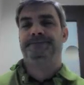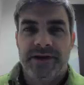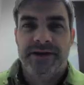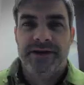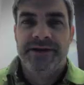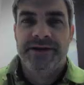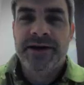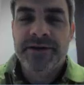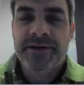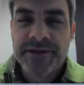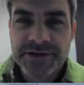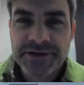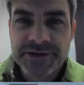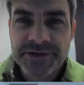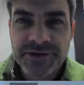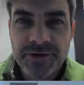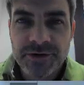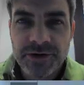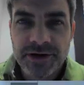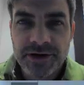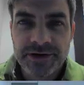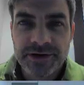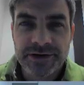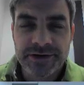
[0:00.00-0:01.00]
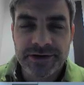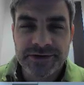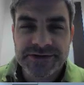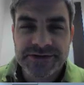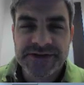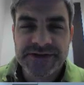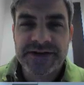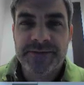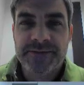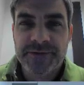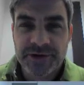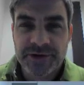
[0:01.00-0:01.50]
Now that you know how to
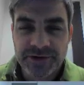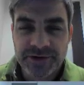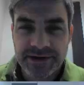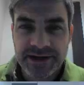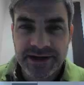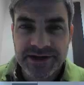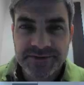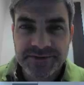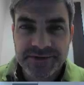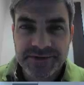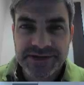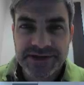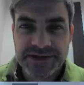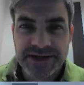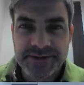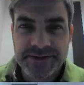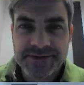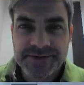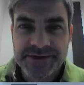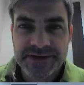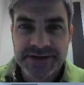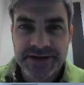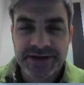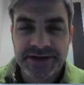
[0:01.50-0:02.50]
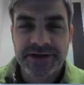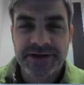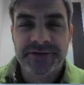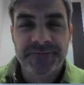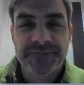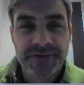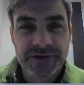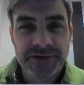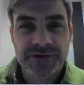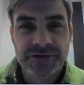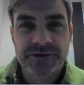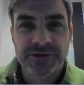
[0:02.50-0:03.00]
set up your engagement types and
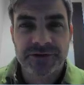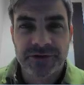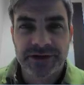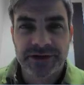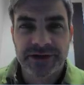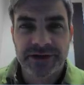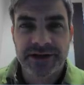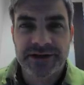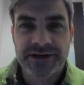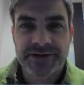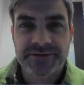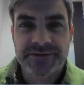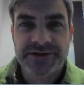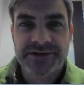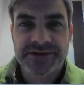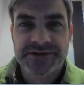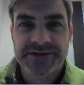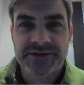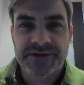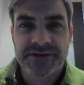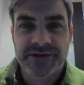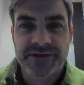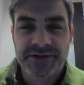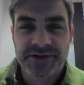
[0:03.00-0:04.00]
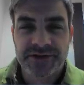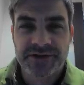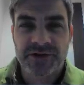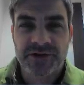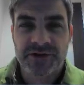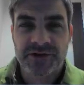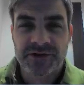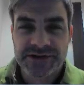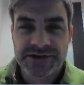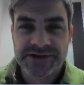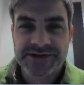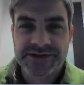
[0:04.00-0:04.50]
configure your engagement so that the
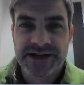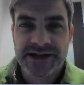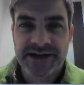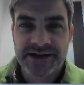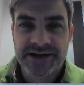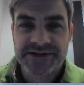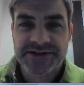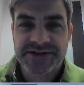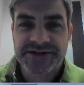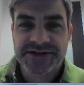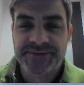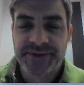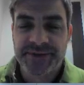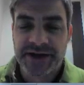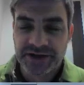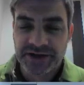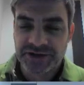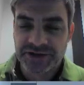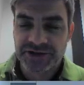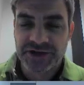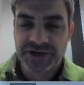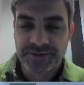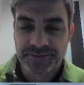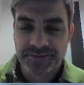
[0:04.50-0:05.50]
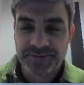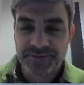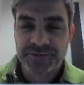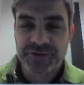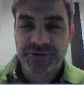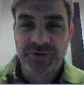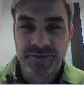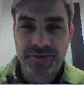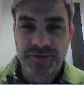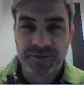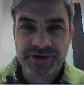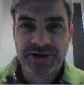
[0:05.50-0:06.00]
current statuses match up
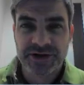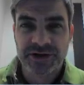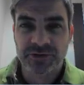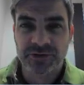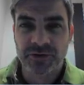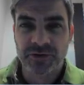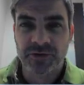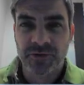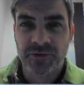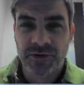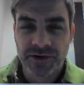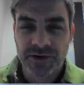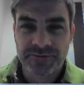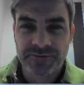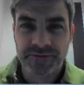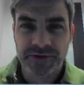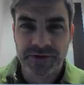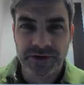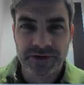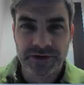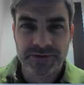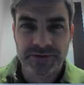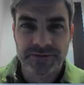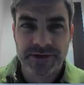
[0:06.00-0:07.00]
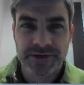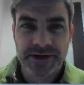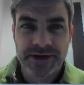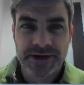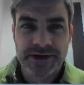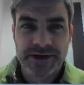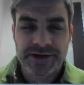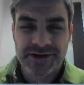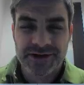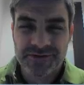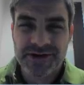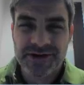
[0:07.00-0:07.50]
to a particular workflow,
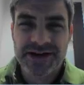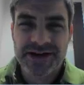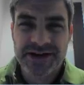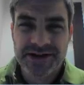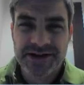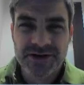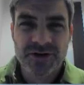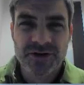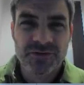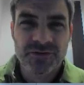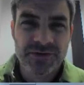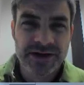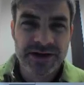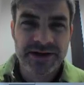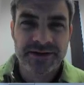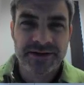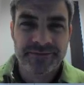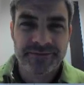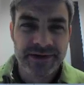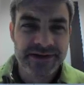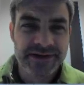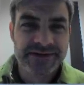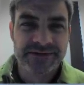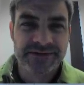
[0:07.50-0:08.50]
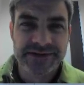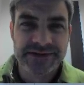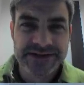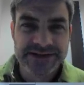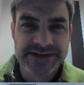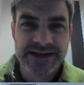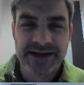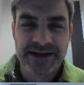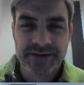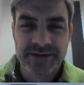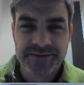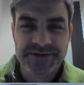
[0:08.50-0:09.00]
you're ready to go in and basically
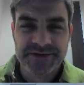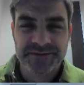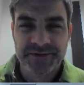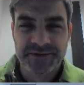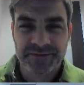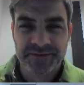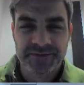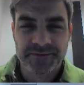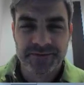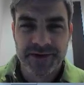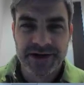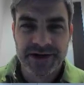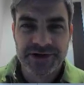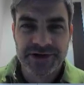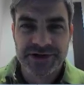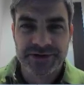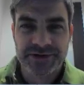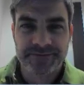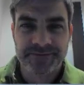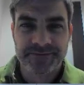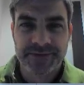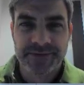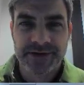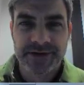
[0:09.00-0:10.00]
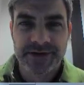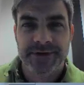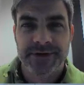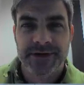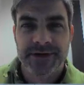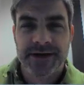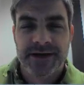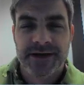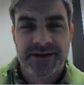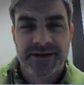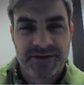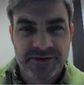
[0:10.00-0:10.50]
set up some information.
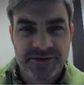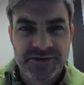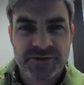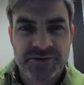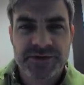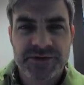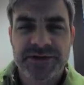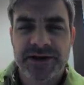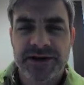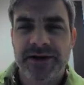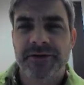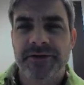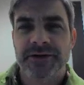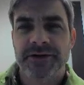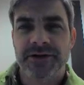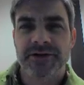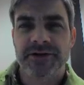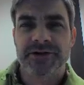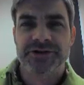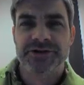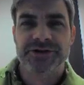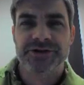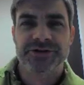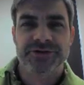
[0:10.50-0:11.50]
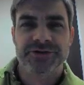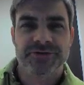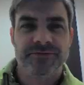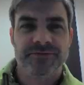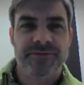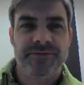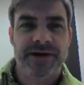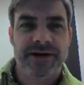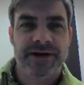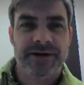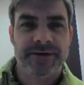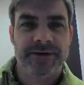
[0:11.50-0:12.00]
There is one thing I would caution you
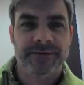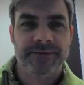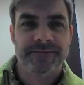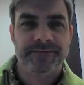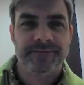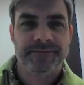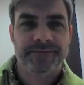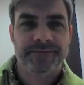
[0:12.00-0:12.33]
about.